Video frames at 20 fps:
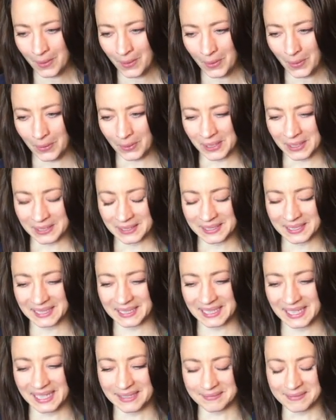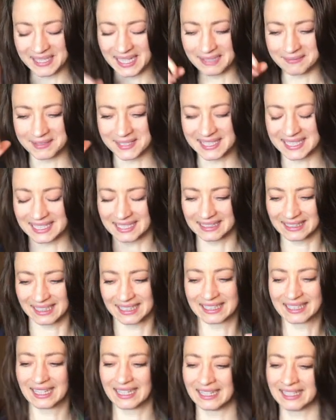Or I'm seeing
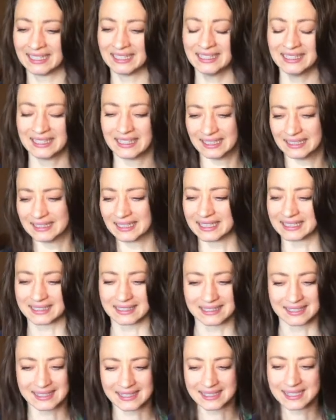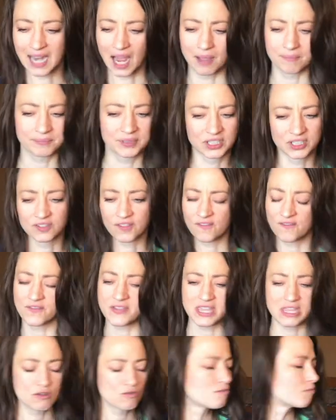like a stomp your
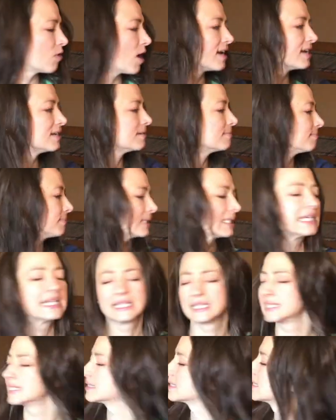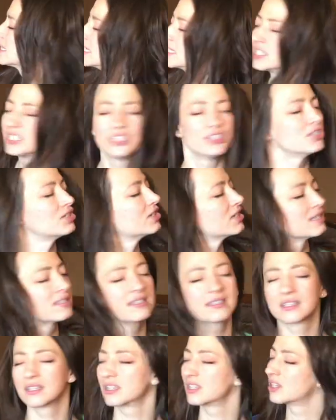feet, run in place, like you
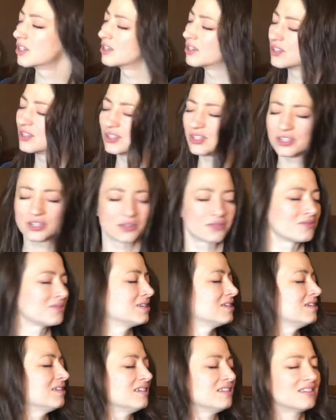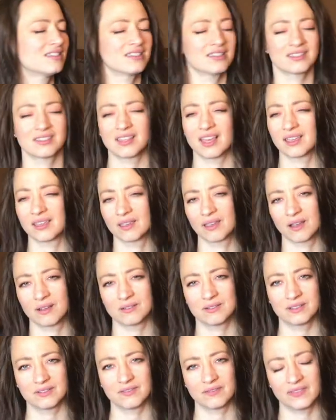just need to let go
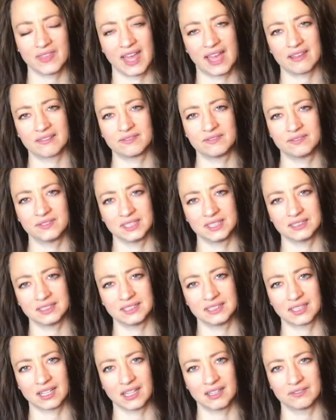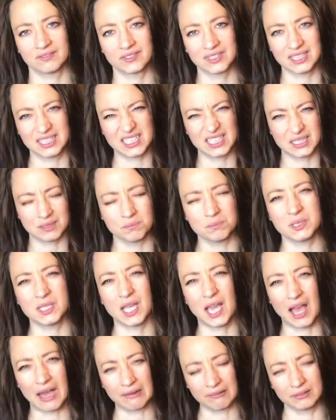of that feeling of get me
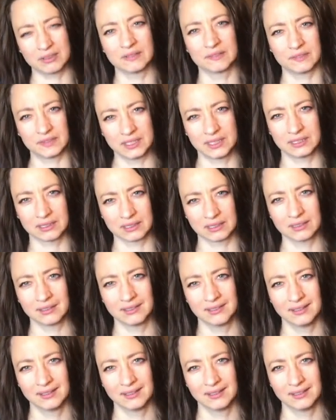out of here.